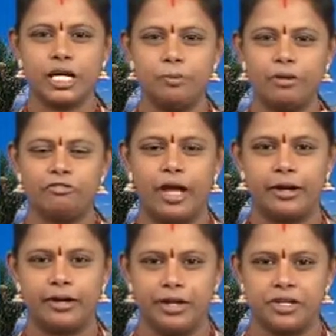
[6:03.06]
type of
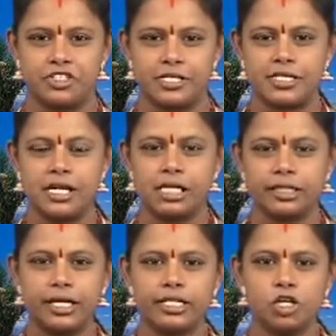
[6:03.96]
added entries
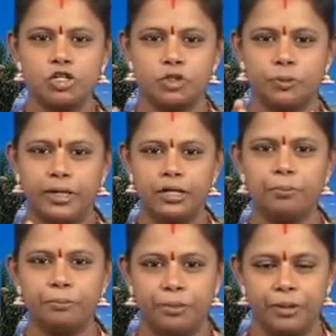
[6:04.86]
that are to be
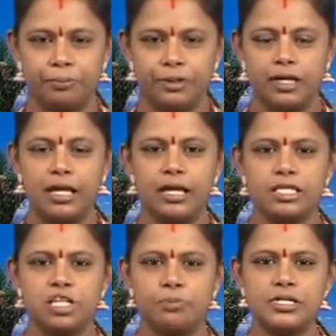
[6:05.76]
prepared
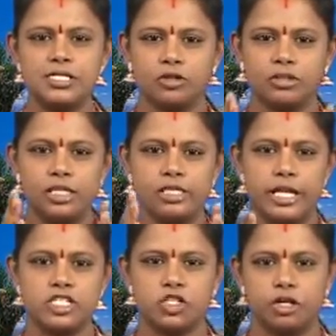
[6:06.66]
depends on the
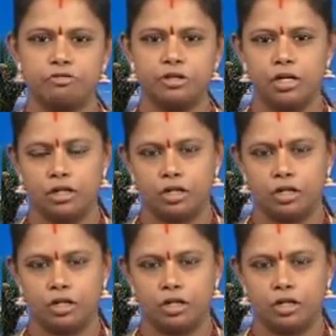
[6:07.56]
nature of a